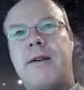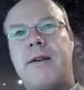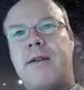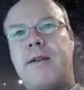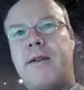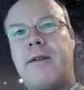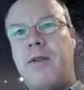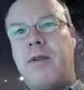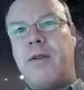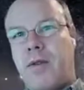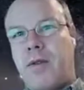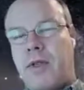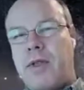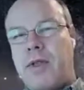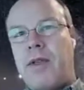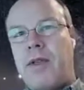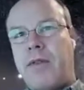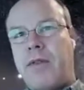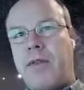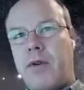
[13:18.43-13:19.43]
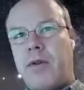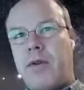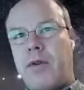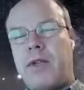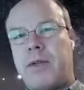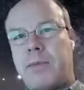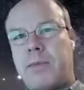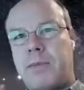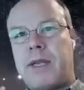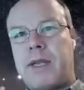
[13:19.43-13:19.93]
you see
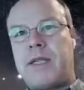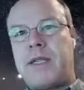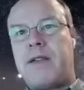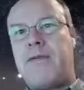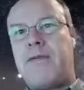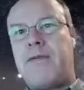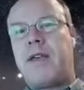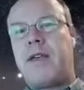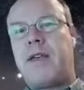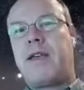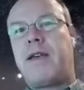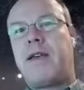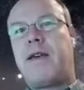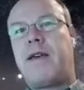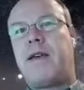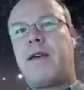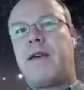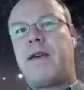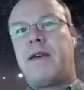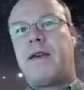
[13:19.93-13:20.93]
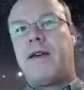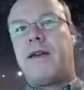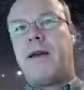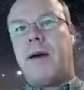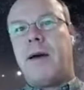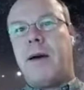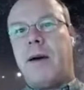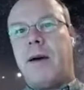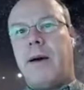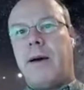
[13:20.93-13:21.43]
very specific
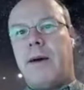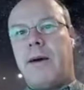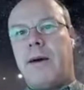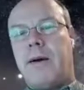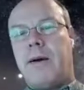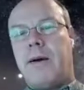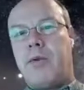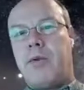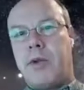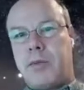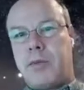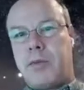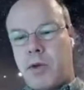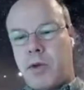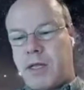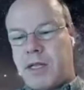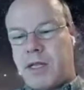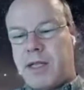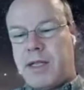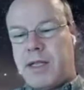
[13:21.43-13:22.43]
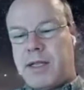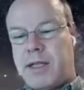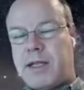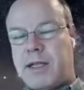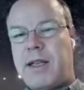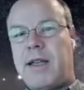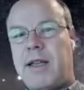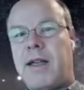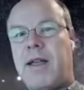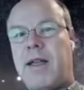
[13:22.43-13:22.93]
responses
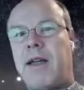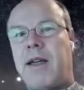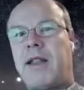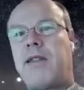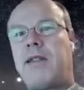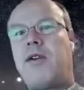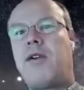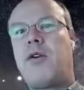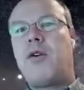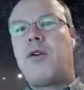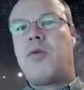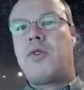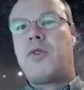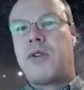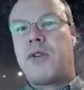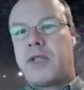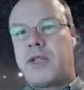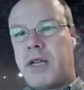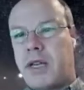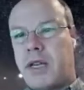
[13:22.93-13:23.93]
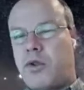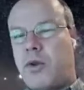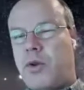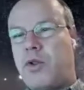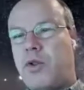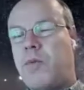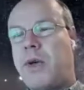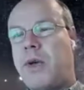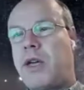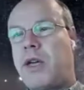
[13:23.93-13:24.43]
that allows us actually
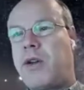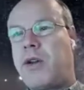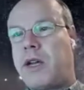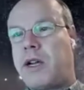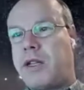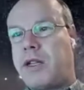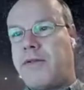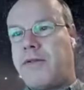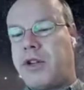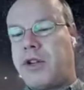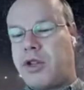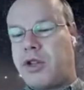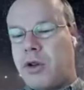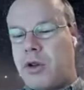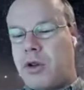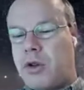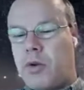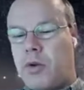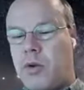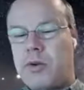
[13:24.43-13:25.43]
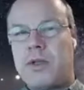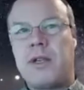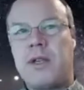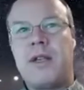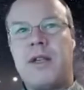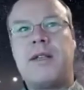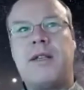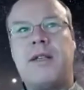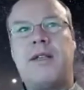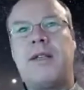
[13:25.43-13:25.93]
to make an artificial nose.
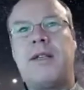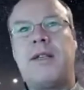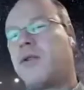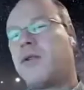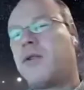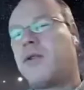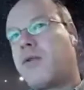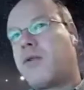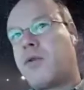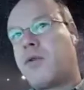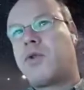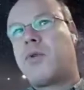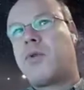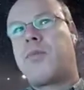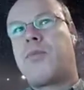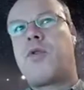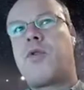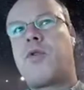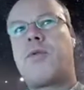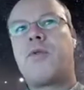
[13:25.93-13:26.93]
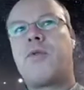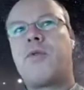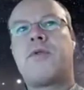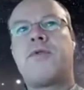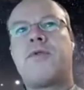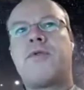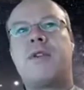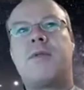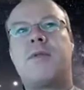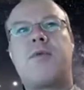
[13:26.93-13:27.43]
And this is, of course, the purpose of
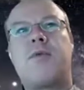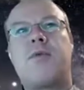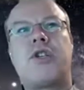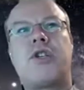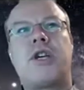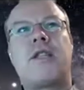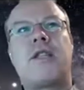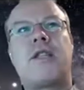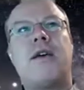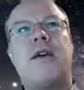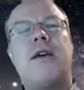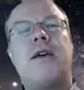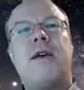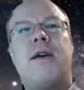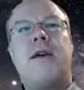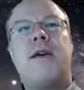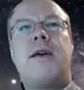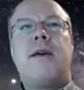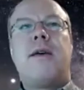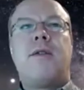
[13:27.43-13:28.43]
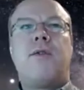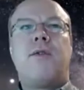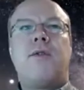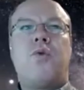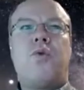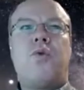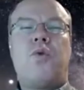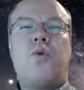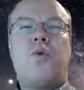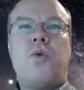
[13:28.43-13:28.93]
this project,
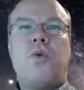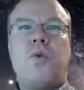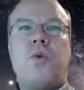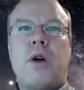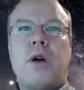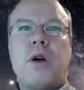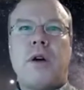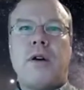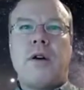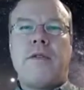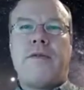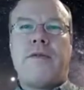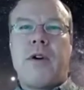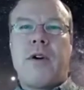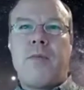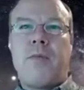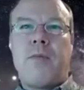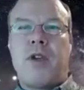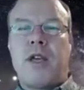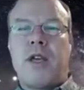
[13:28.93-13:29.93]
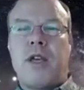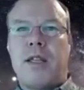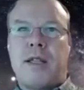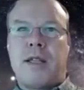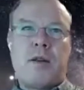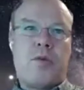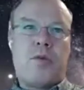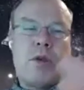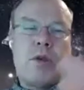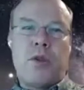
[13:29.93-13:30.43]
to fabricate,
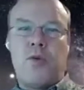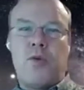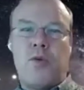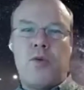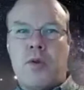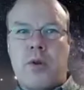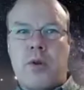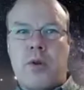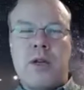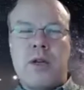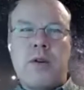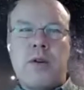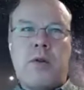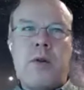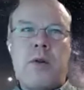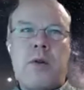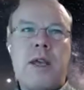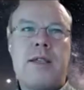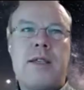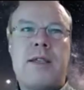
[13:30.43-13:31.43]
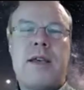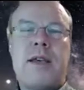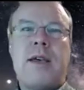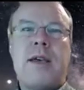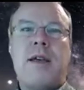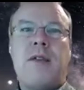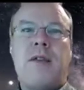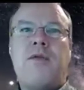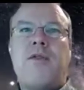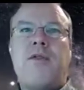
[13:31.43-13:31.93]
and we do already arrays,
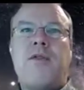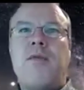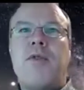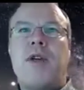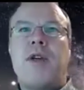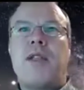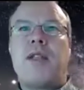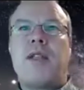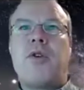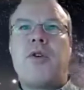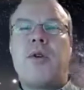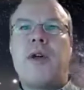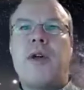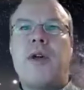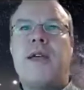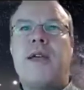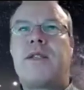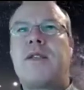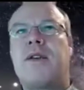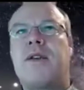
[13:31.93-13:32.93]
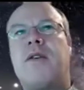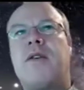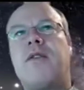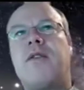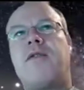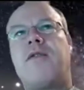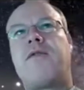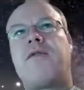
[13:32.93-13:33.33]
to fabricate arrays of